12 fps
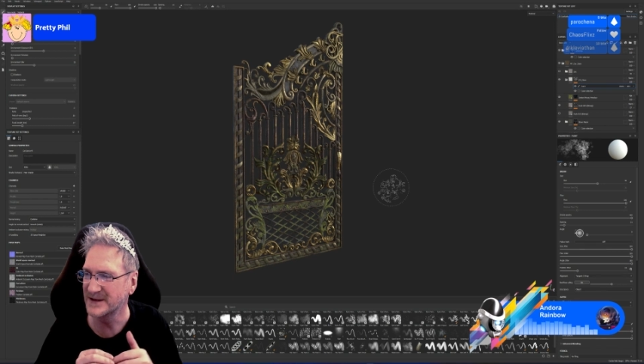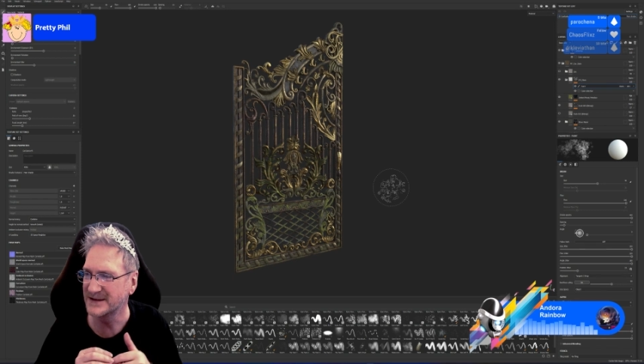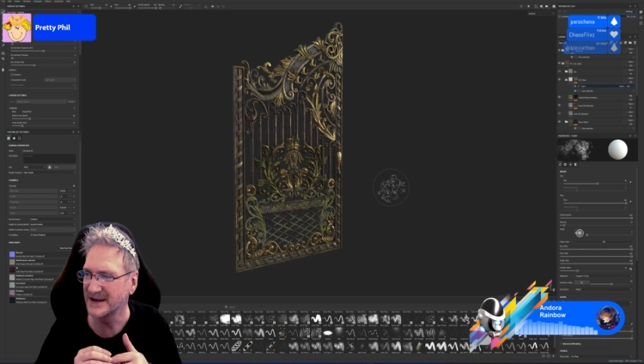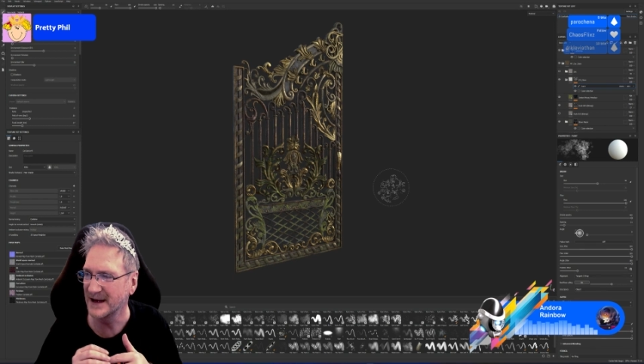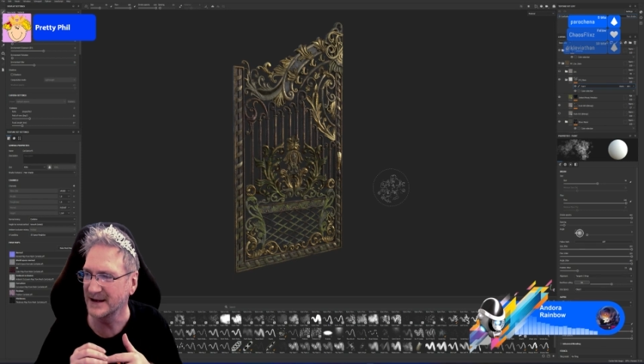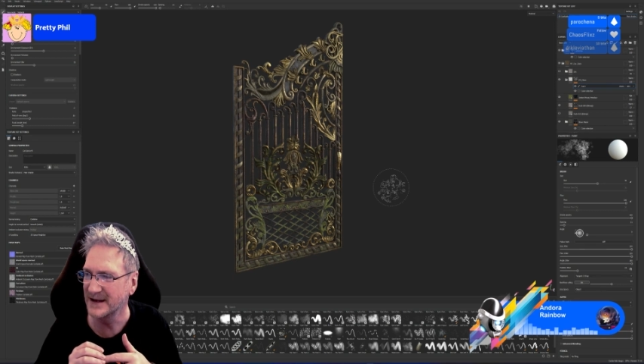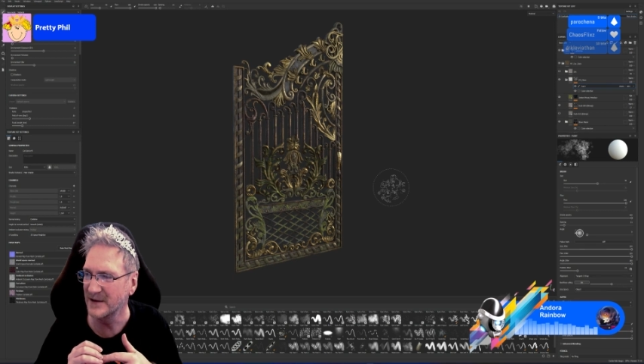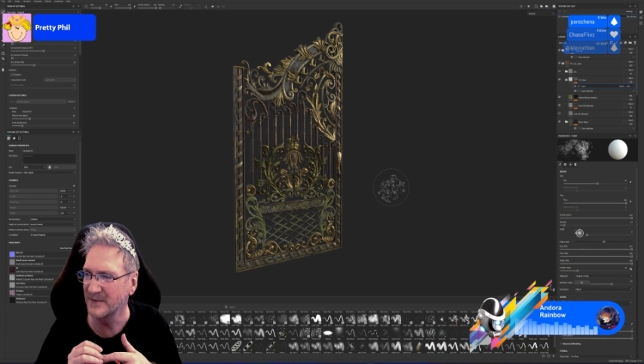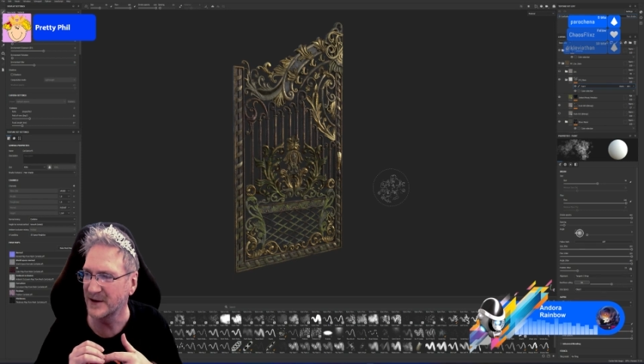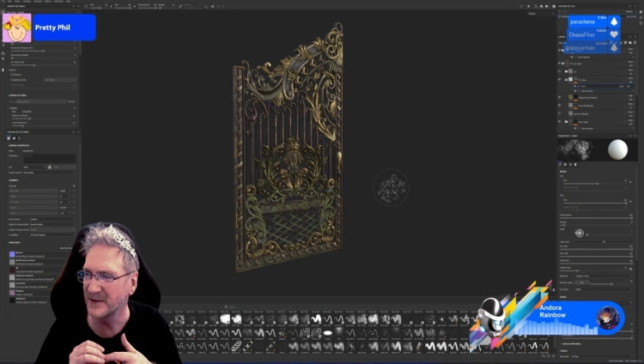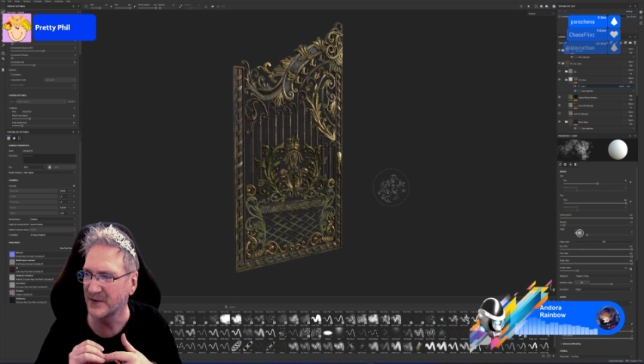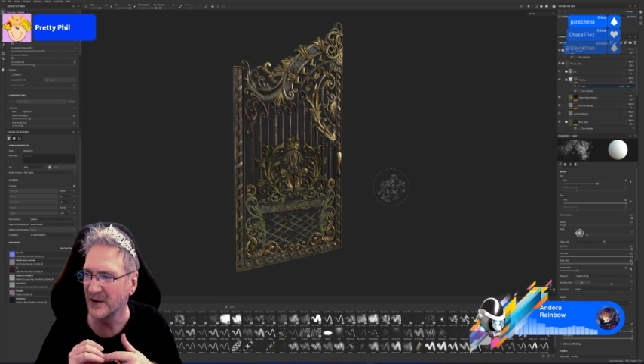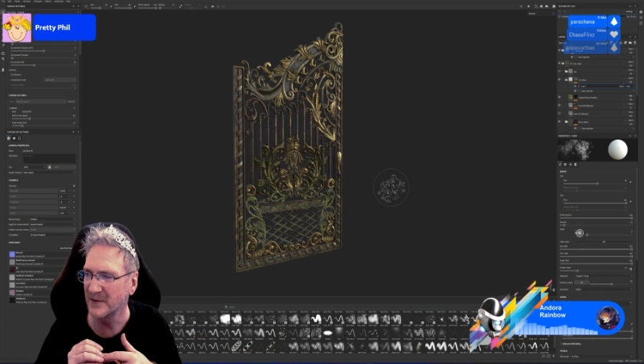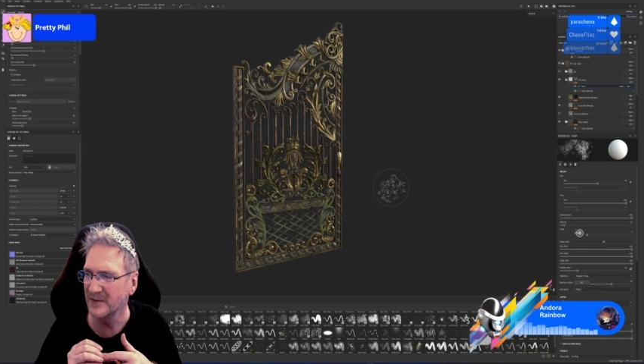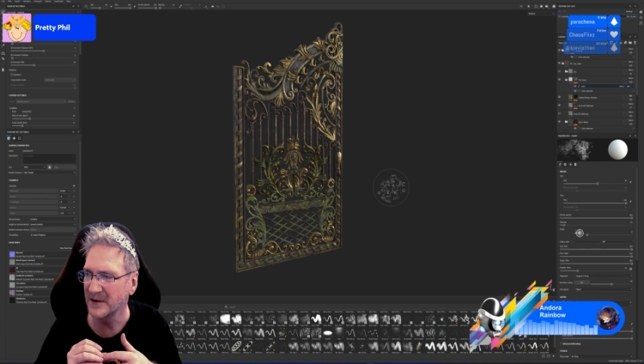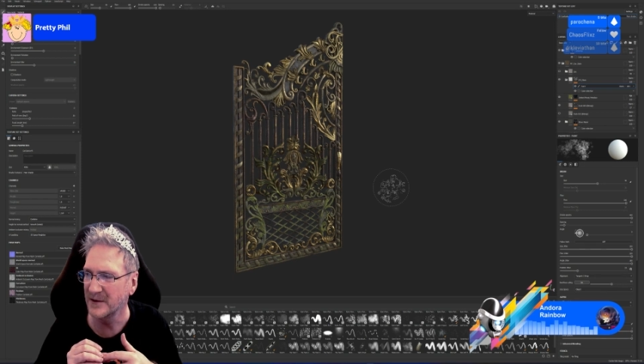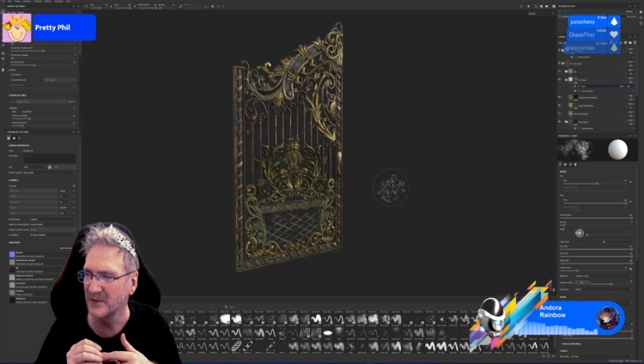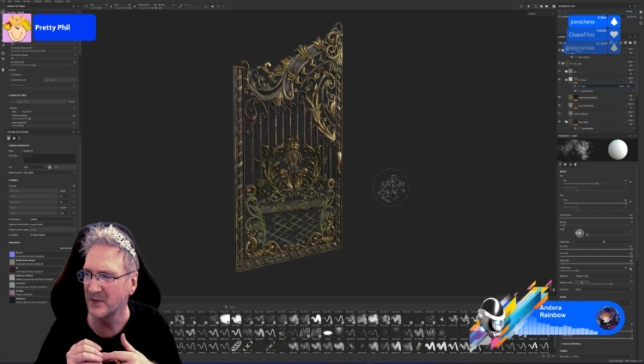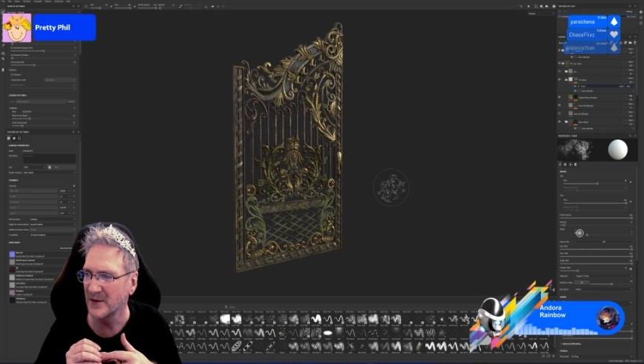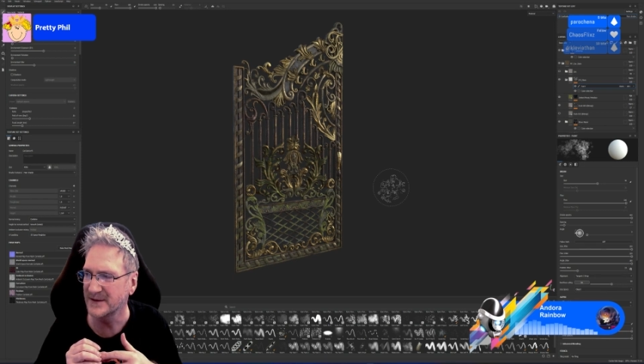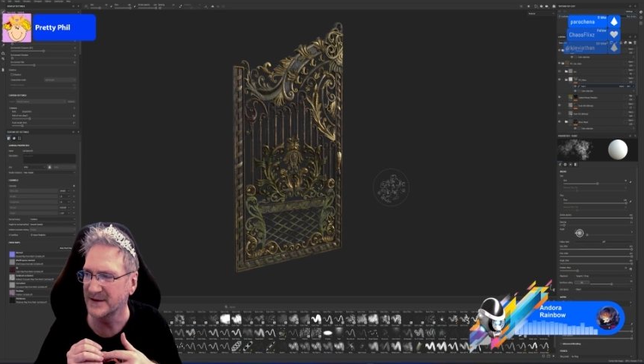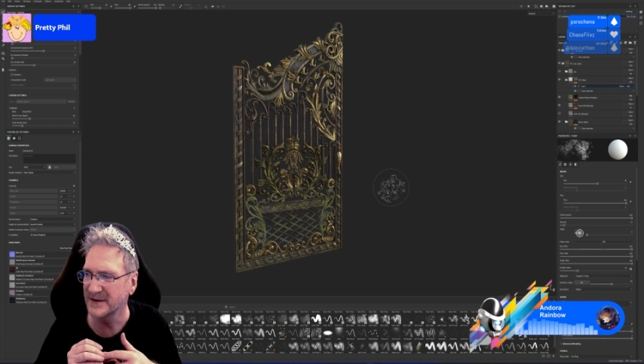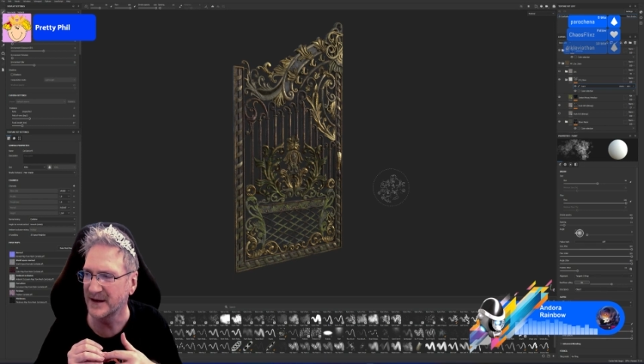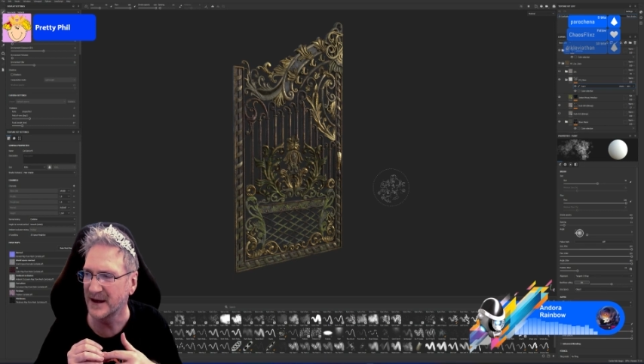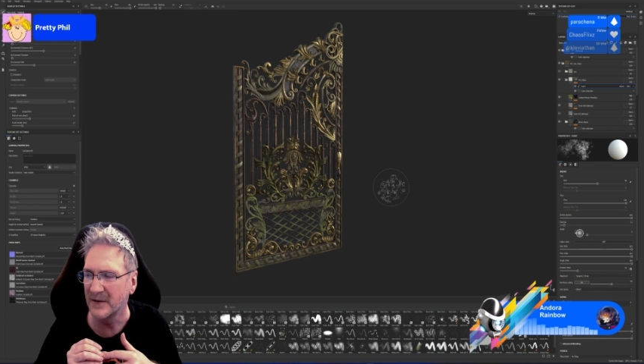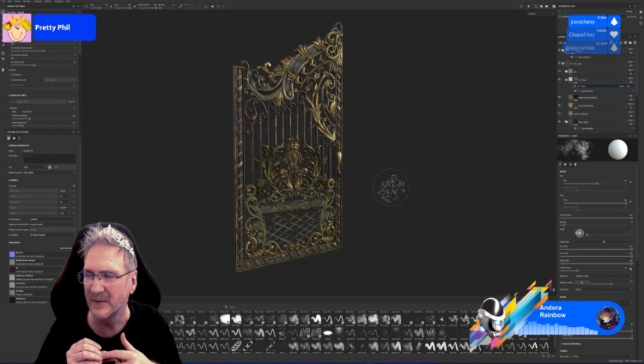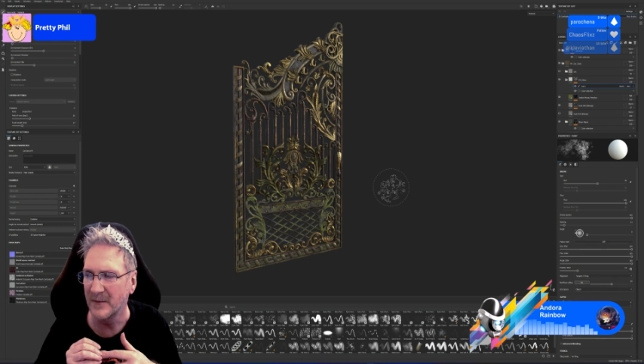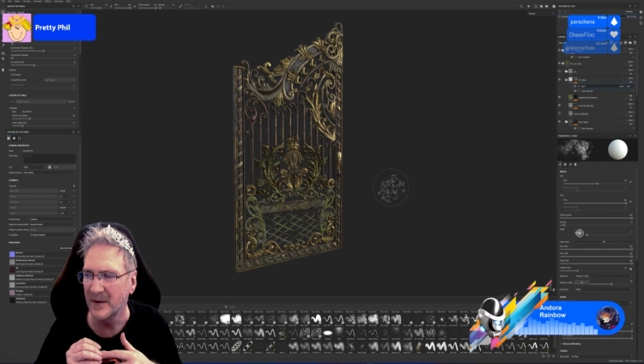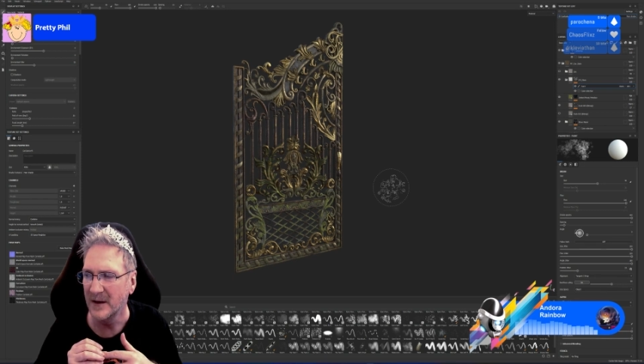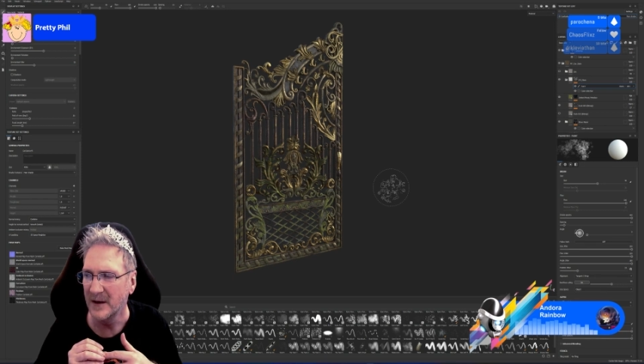Metallica, but it probably wasn't them.